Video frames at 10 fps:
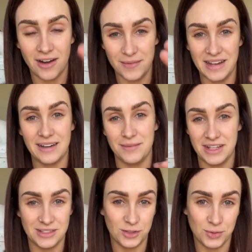automated
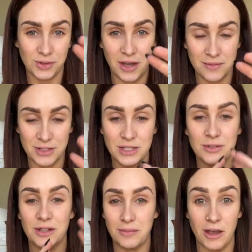message will come to
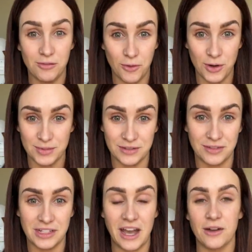you with my form to
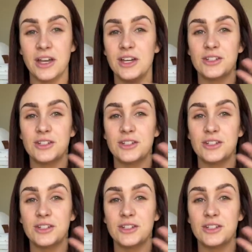fill out.